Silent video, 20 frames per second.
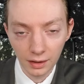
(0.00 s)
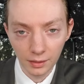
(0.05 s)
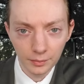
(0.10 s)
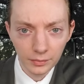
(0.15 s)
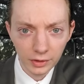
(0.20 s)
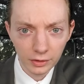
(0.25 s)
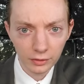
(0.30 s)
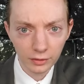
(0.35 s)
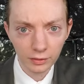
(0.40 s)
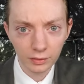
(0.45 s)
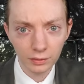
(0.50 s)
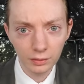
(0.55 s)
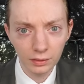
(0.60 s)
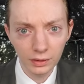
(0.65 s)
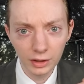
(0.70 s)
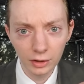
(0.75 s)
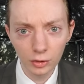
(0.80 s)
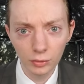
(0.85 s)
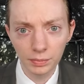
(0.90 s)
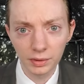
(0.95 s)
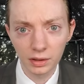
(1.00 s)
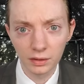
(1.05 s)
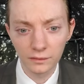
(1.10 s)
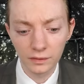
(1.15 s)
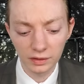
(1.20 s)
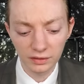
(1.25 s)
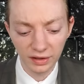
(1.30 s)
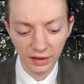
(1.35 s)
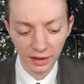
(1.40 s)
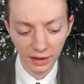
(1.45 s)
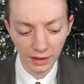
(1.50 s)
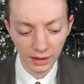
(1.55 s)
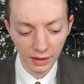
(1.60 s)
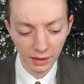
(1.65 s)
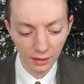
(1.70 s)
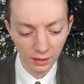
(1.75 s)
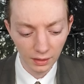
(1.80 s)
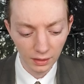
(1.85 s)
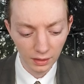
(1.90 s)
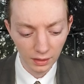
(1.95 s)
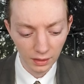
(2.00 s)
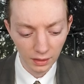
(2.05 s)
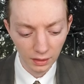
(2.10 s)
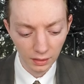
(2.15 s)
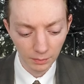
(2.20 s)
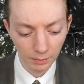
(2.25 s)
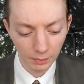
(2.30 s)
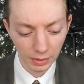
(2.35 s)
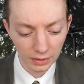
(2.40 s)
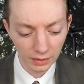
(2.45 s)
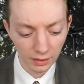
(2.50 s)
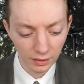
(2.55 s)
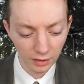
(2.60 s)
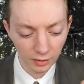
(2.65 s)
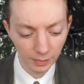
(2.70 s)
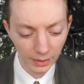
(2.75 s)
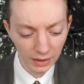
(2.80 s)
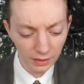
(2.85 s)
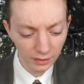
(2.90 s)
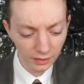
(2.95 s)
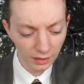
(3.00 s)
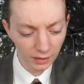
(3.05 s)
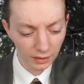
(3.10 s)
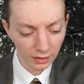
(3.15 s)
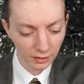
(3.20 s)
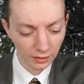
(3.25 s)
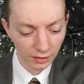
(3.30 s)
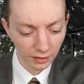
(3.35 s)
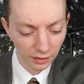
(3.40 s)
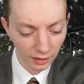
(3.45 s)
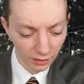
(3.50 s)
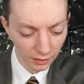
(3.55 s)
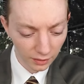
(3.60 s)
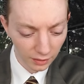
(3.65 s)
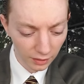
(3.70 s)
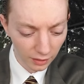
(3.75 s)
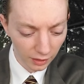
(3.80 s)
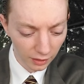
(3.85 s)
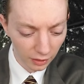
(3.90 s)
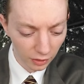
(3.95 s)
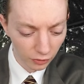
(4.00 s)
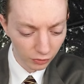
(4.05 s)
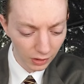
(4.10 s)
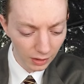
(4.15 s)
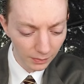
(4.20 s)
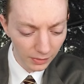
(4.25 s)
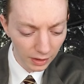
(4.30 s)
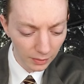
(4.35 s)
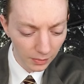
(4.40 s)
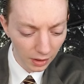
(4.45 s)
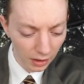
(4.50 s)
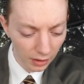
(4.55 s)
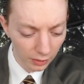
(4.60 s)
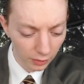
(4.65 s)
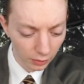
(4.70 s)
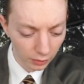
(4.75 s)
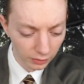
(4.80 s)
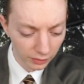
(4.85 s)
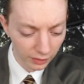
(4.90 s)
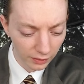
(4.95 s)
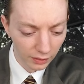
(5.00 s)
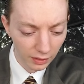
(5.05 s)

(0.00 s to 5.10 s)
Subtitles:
There's a little bit of a tang, but the spiciness is extremely mild.